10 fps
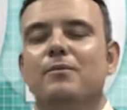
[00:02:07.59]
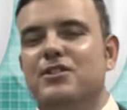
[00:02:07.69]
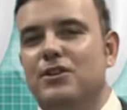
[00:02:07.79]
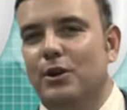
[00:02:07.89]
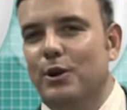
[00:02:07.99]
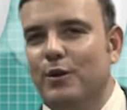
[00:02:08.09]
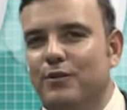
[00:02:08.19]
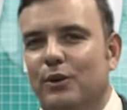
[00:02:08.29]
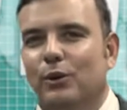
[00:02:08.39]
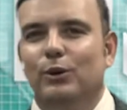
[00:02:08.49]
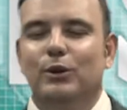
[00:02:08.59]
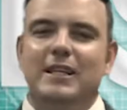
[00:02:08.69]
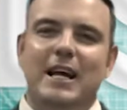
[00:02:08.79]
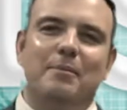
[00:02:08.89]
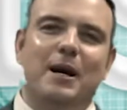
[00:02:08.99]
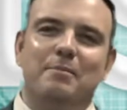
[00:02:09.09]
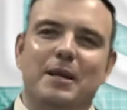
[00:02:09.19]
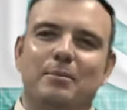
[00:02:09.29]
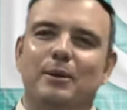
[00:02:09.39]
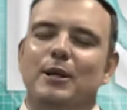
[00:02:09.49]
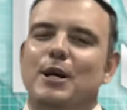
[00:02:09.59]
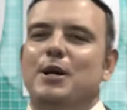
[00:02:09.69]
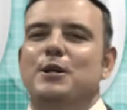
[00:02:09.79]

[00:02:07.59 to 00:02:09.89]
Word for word: observed or looked at by people,